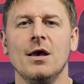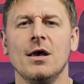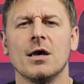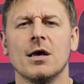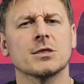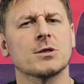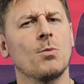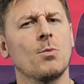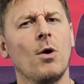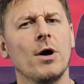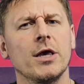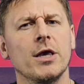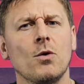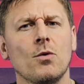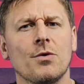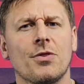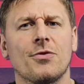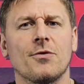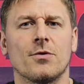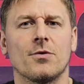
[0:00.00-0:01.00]
So what are
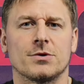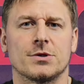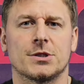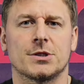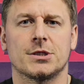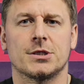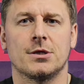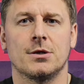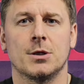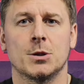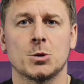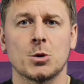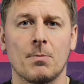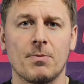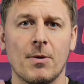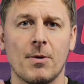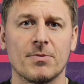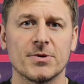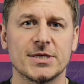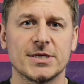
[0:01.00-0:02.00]
your thoughts? Drop
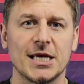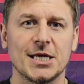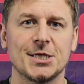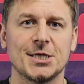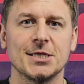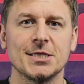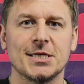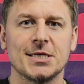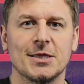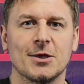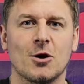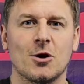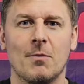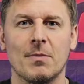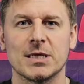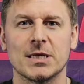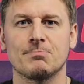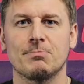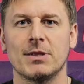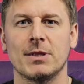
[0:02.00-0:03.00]
your predictions in the
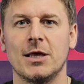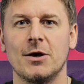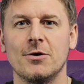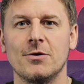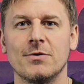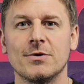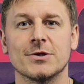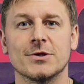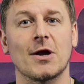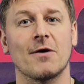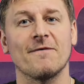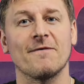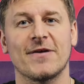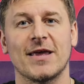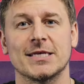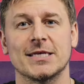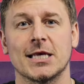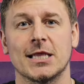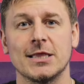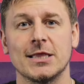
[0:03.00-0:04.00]
comments below. Don't
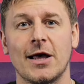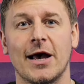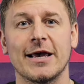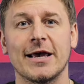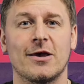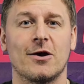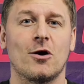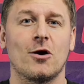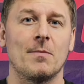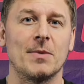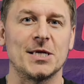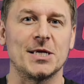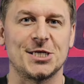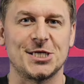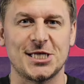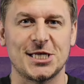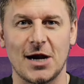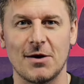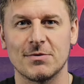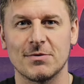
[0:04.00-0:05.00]
forget to like, comment,
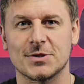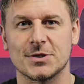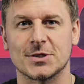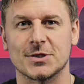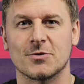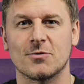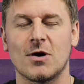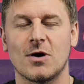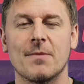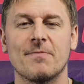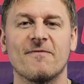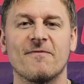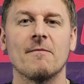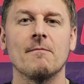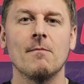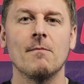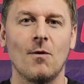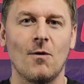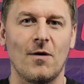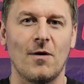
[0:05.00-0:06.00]
share and subscribe for
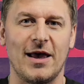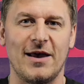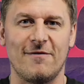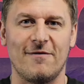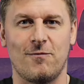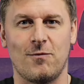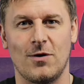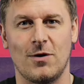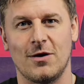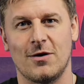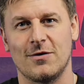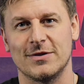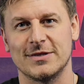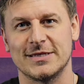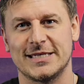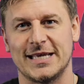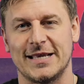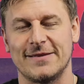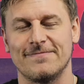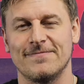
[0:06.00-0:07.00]
more F1
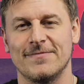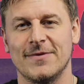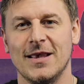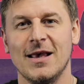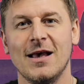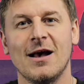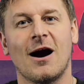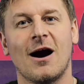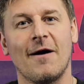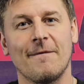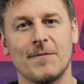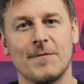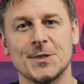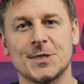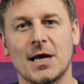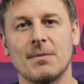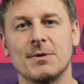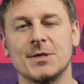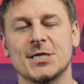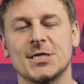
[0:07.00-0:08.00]
content. I've been
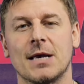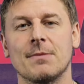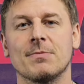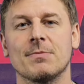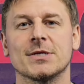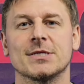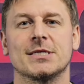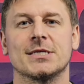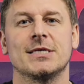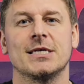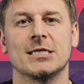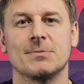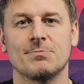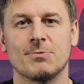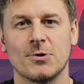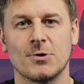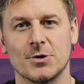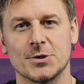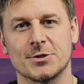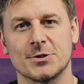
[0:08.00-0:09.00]
Jamie Chambers, this has
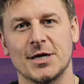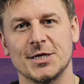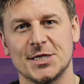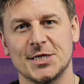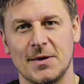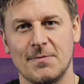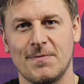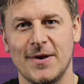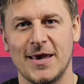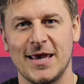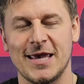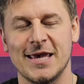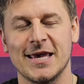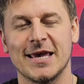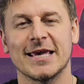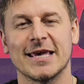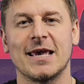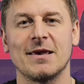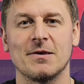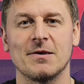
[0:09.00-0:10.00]
been On Track GP.
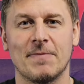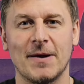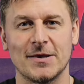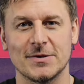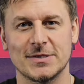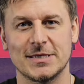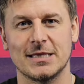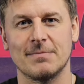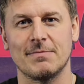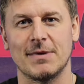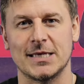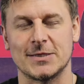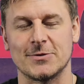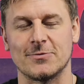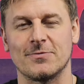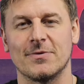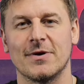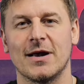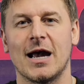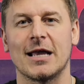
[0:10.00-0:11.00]
Keep your pedal to the
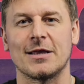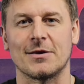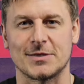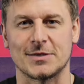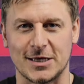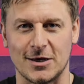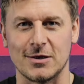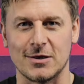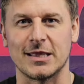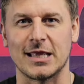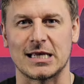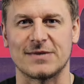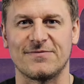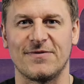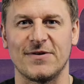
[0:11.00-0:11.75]
metal and I'll see you in the next